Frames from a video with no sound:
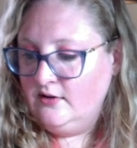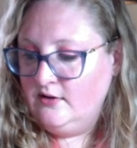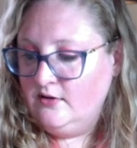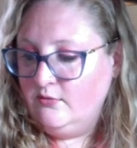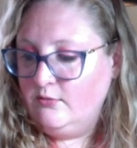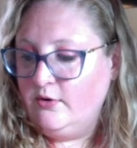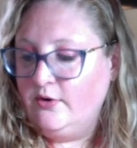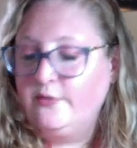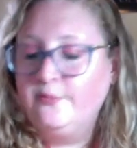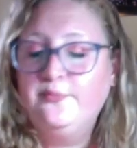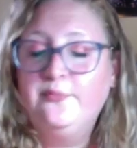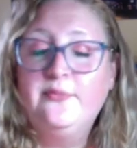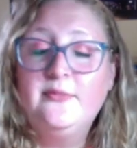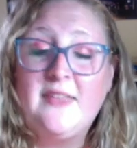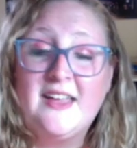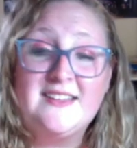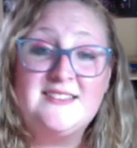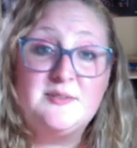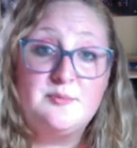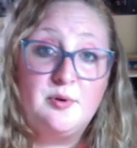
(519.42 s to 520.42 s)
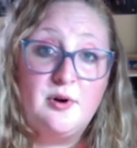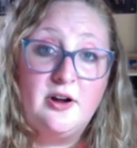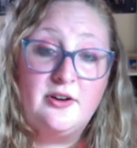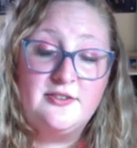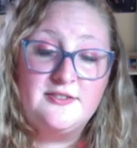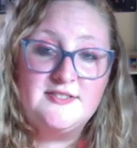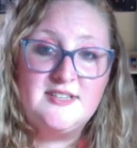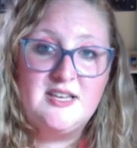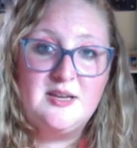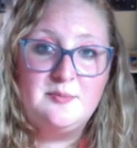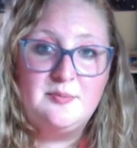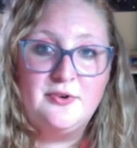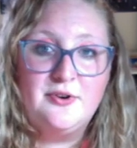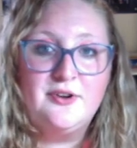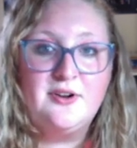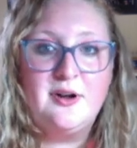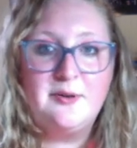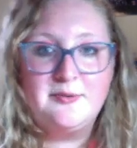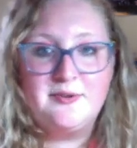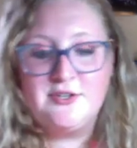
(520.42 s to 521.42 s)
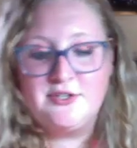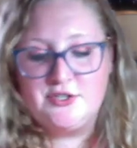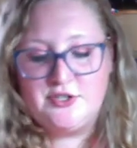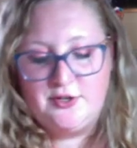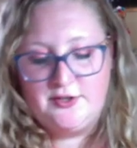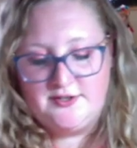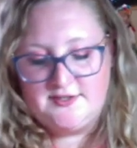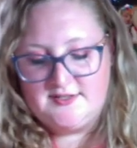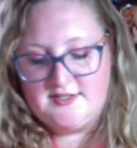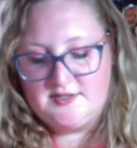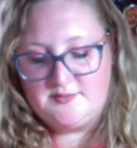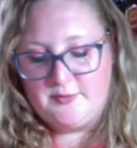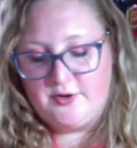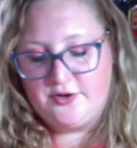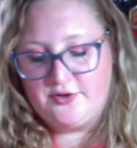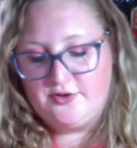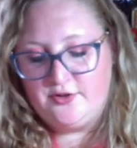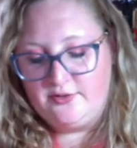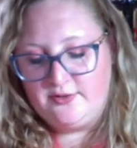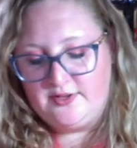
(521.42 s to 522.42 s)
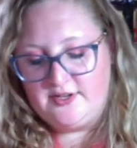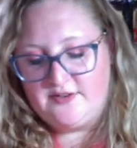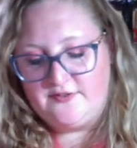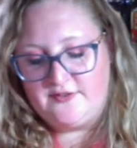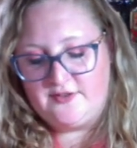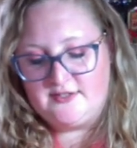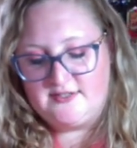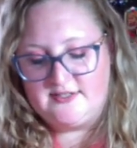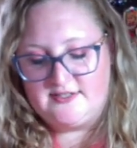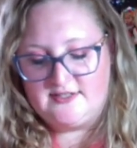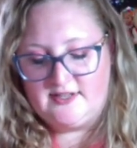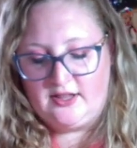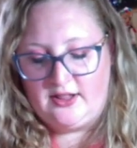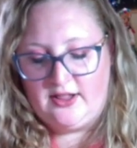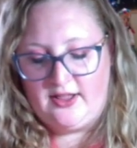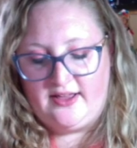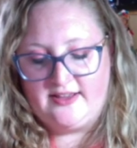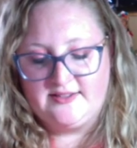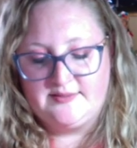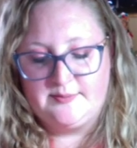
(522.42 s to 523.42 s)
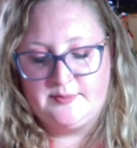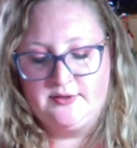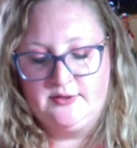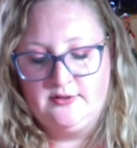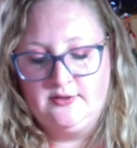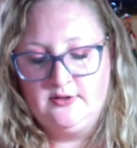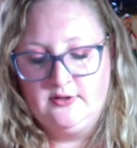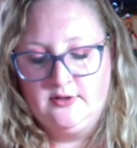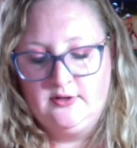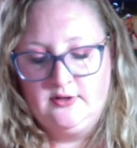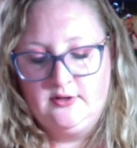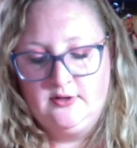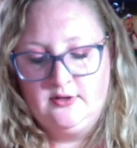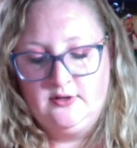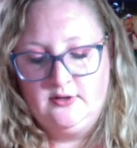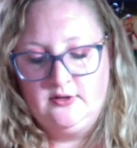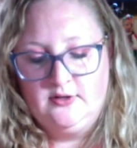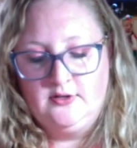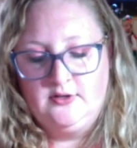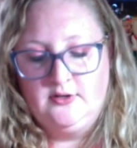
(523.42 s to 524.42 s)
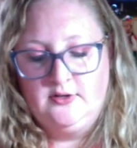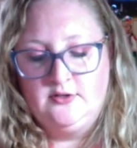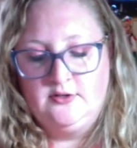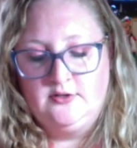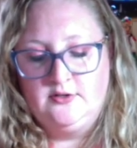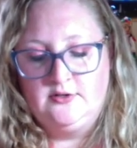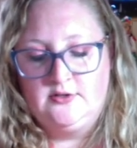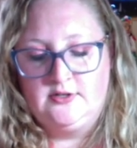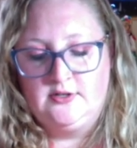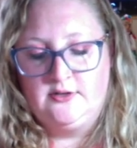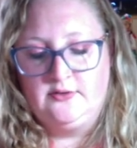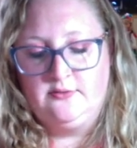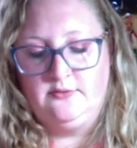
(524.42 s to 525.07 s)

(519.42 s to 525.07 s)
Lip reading: well, that's the progress keeper. I'm going to show you the stitch marker. The only difference is the clasp. So,